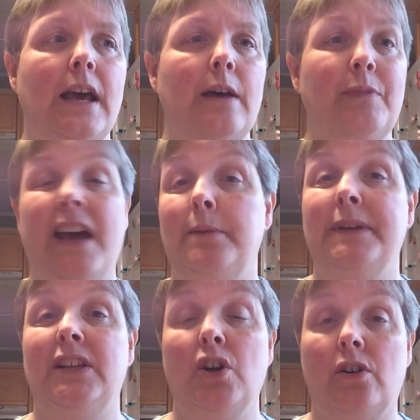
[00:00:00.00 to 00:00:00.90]
And we had a
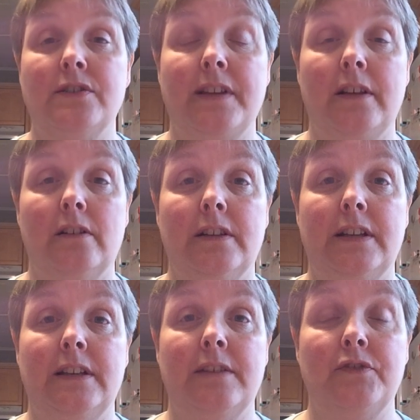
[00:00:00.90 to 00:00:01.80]
big yard sale
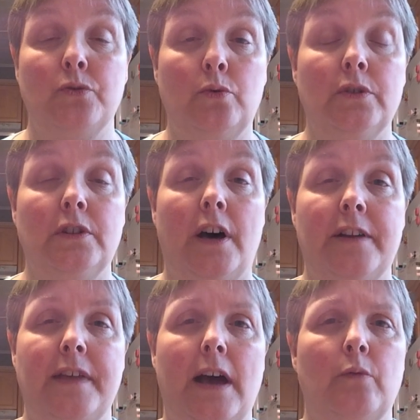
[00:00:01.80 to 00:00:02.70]
and have sold a lot
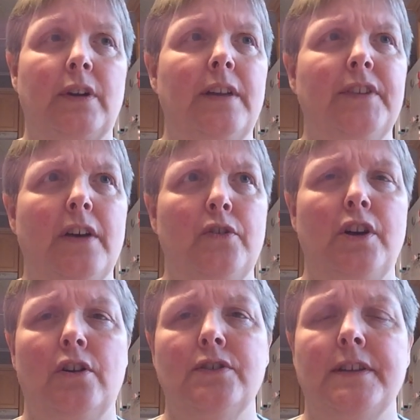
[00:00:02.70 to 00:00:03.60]
of that. We're going to have another
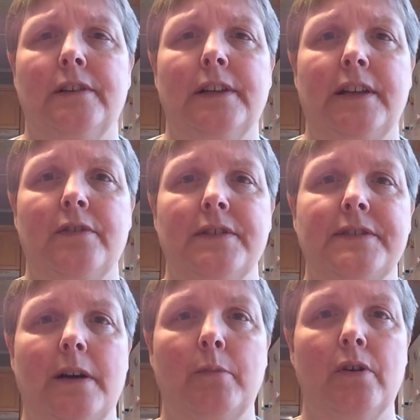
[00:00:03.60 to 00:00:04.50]
yard sale later this
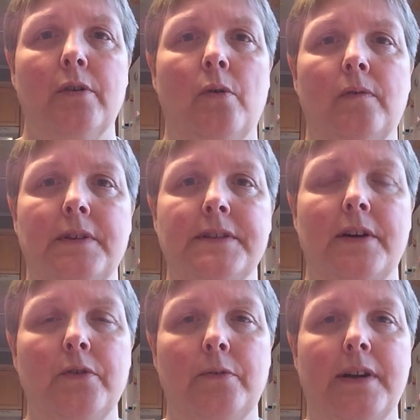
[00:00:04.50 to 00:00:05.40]
summer and hopefully
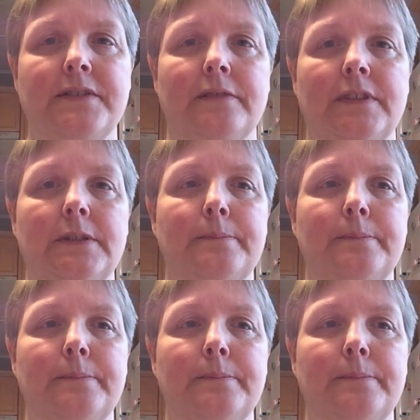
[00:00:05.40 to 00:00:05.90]
sell the rest of it.